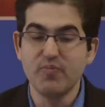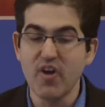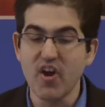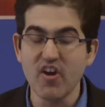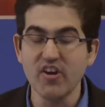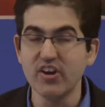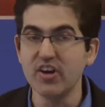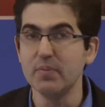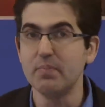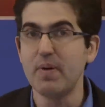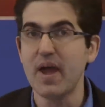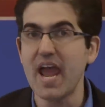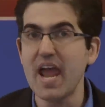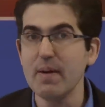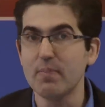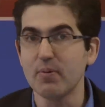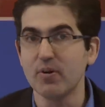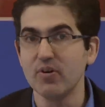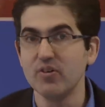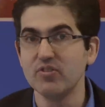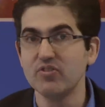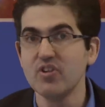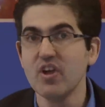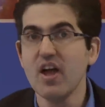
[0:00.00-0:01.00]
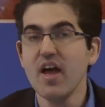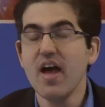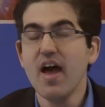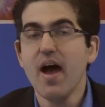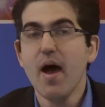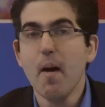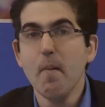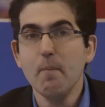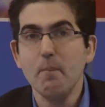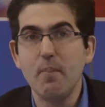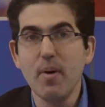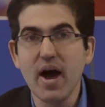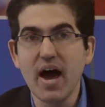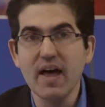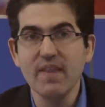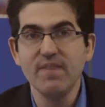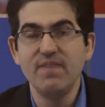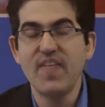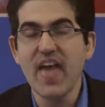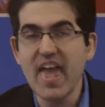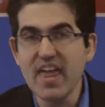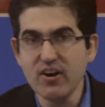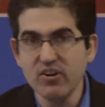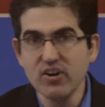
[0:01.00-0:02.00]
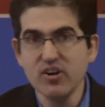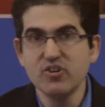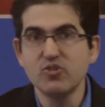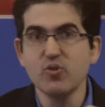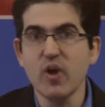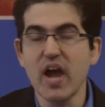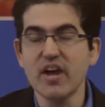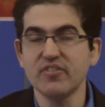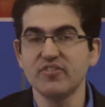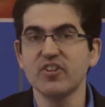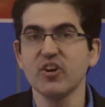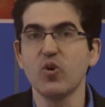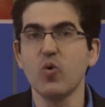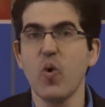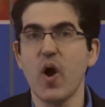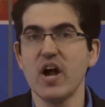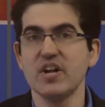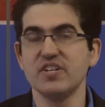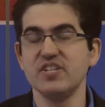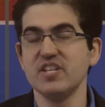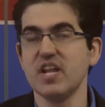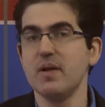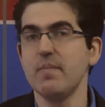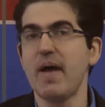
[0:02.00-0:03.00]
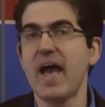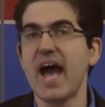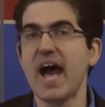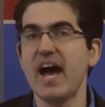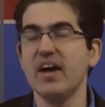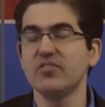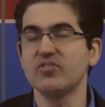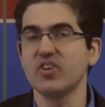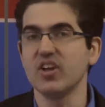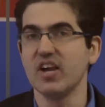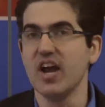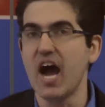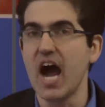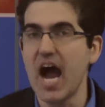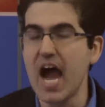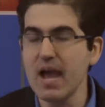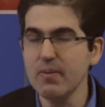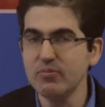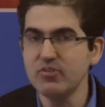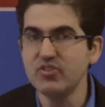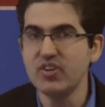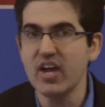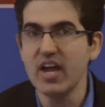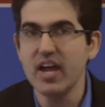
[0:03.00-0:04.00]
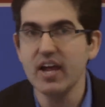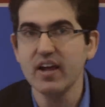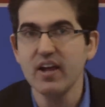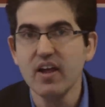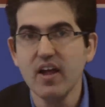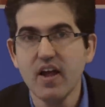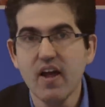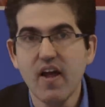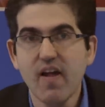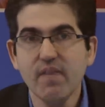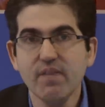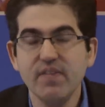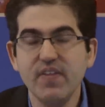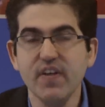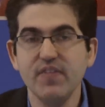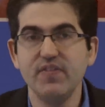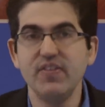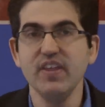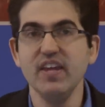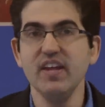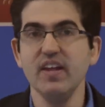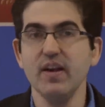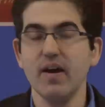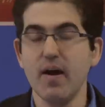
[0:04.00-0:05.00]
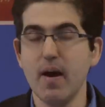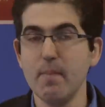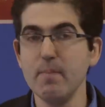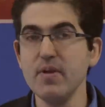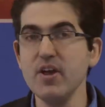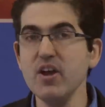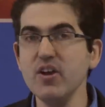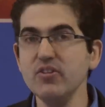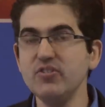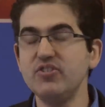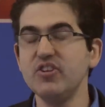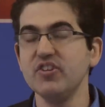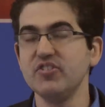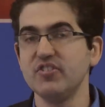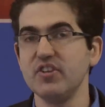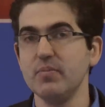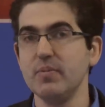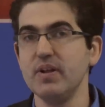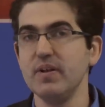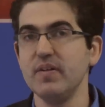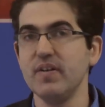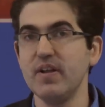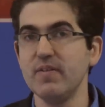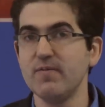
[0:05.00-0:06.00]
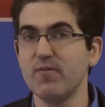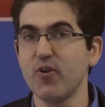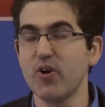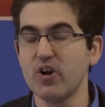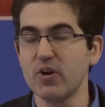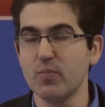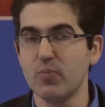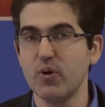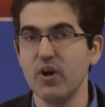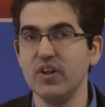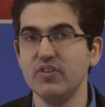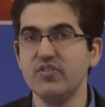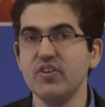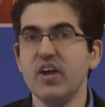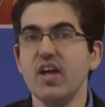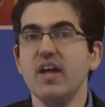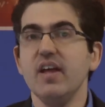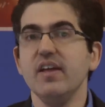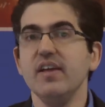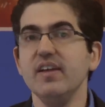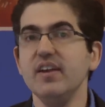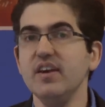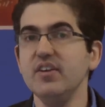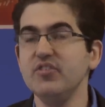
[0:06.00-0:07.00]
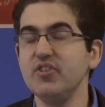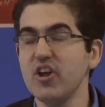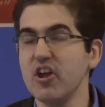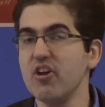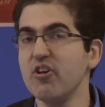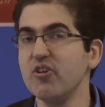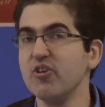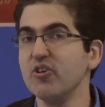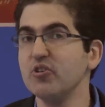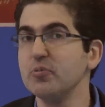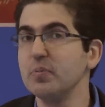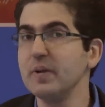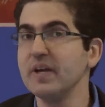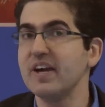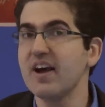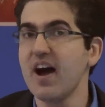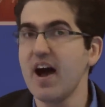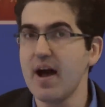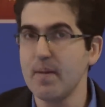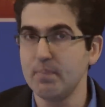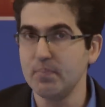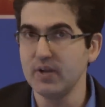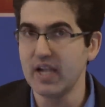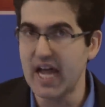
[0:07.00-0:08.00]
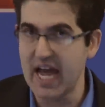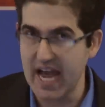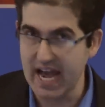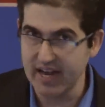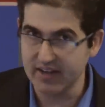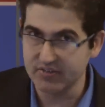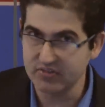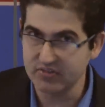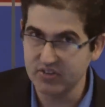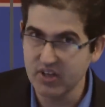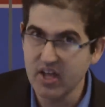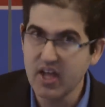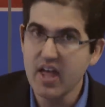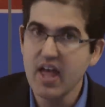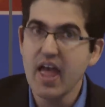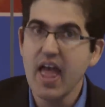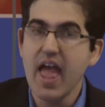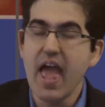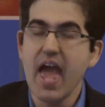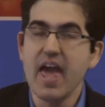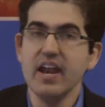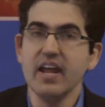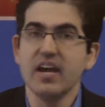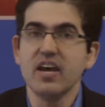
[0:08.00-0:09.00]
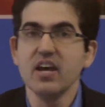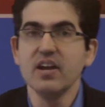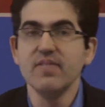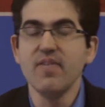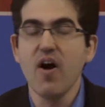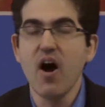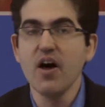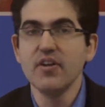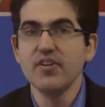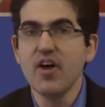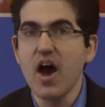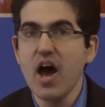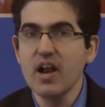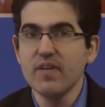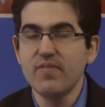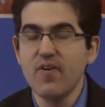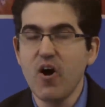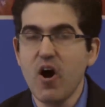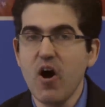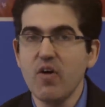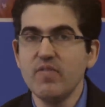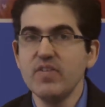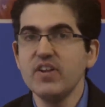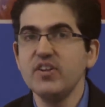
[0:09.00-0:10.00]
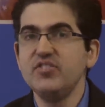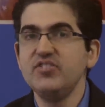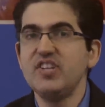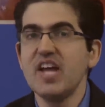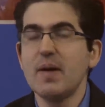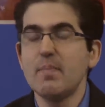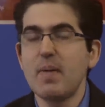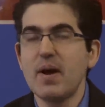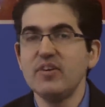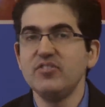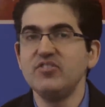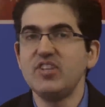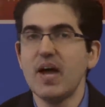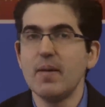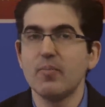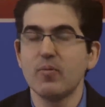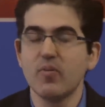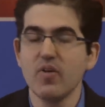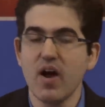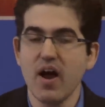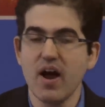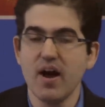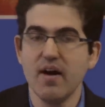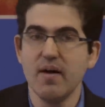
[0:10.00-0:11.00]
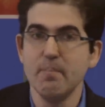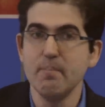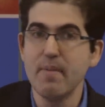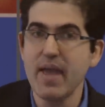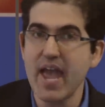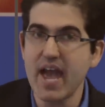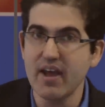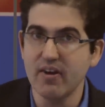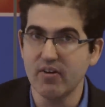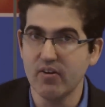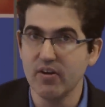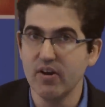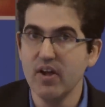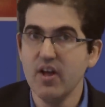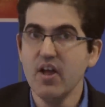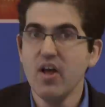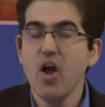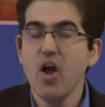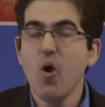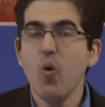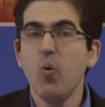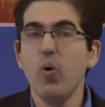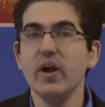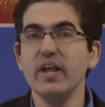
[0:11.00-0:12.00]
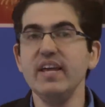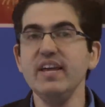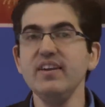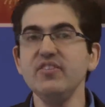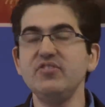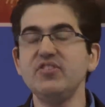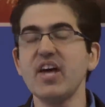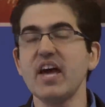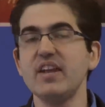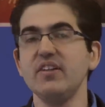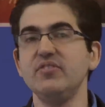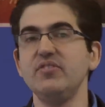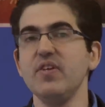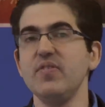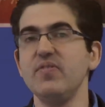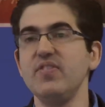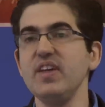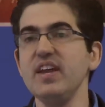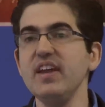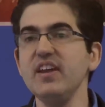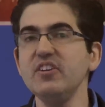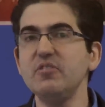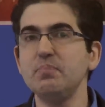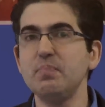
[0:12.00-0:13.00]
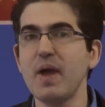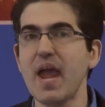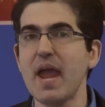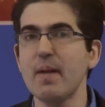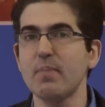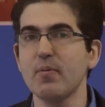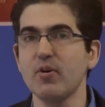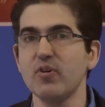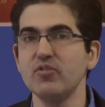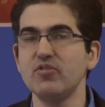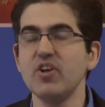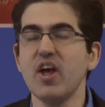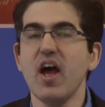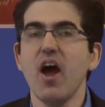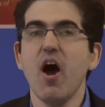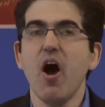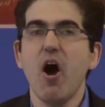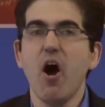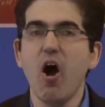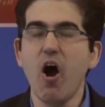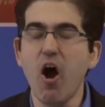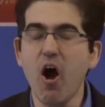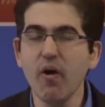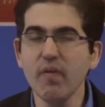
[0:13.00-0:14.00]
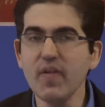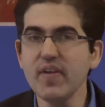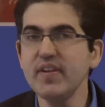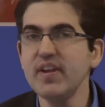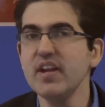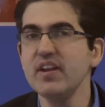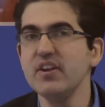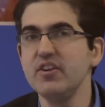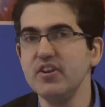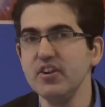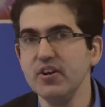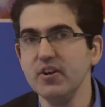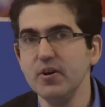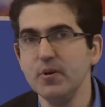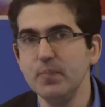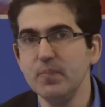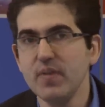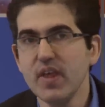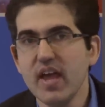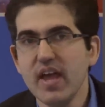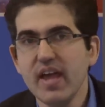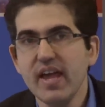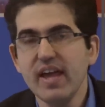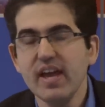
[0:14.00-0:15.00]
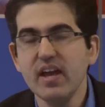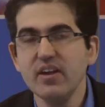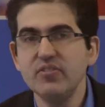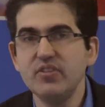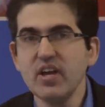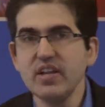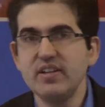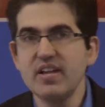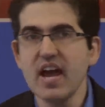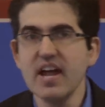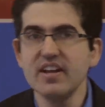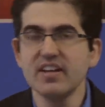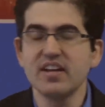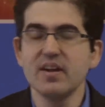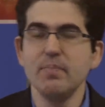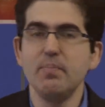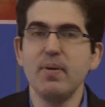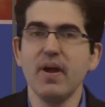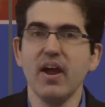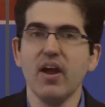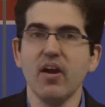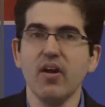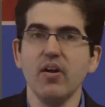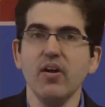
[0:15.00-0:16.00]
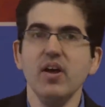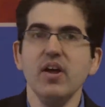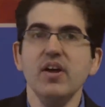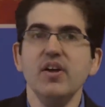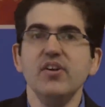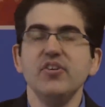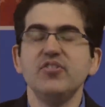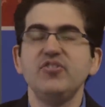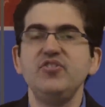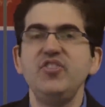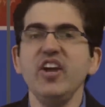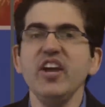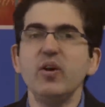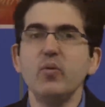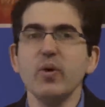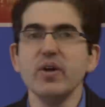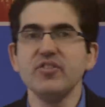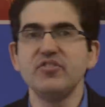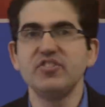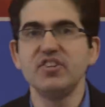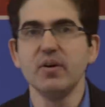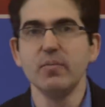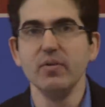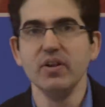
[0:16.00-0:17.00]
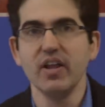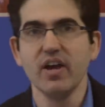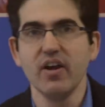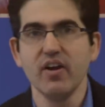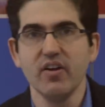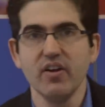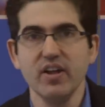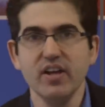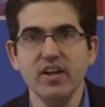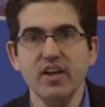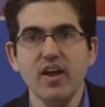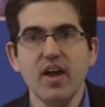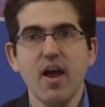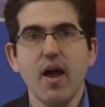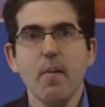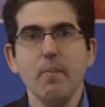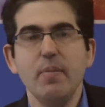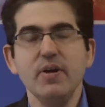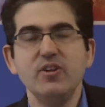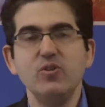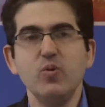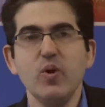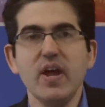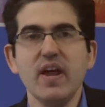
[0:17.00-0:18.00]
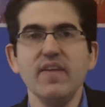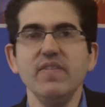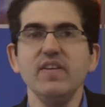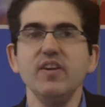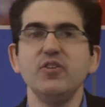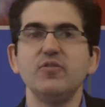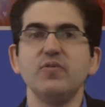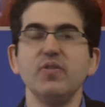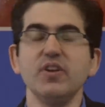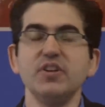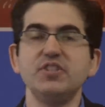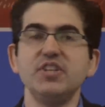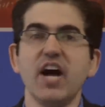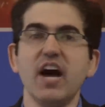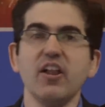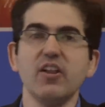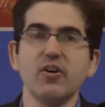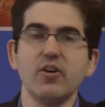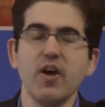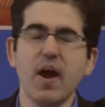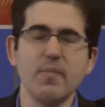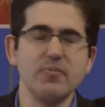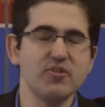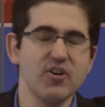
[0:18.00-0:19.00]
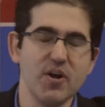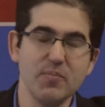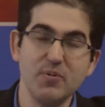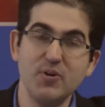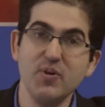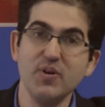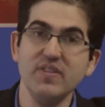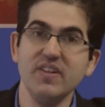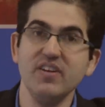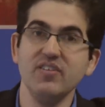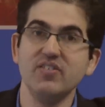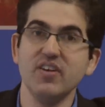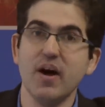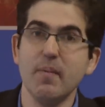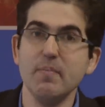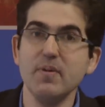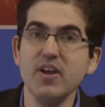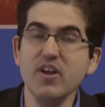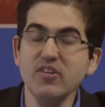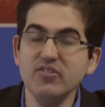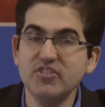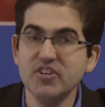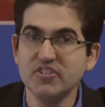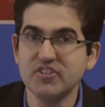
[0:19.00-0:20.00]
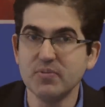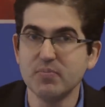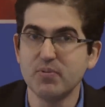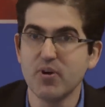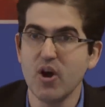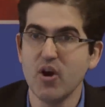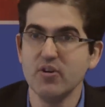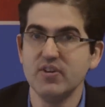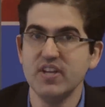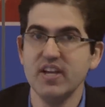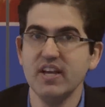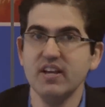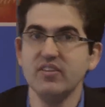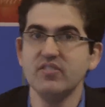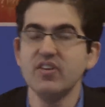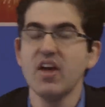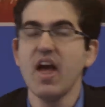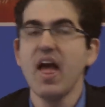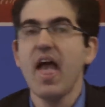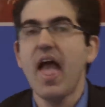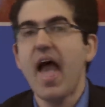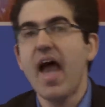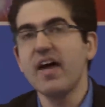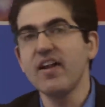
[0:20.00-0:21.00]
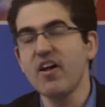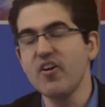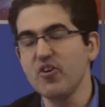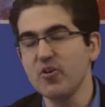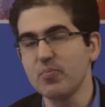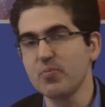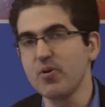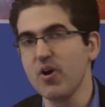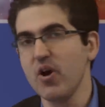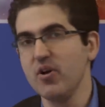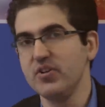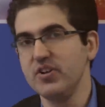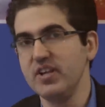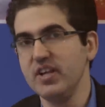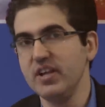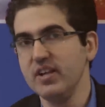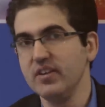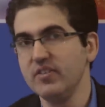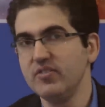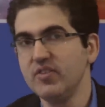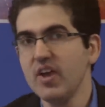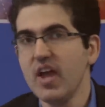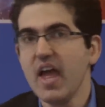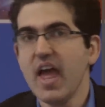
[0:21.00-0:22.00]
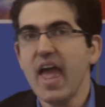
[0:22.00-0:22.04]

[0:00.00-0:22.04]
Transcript: very good papers, but they don't address the question that I'm asking. I'm saying that the immune system in invertebrates is irreducibly complex, and it can evol not evolve in a step-by-step -step, uh, manner. What he said is that these papers, all they tend to do is they tend to compare sequence similarity between these flagellar, I'm sorry, between these immune system proteins and other proteins,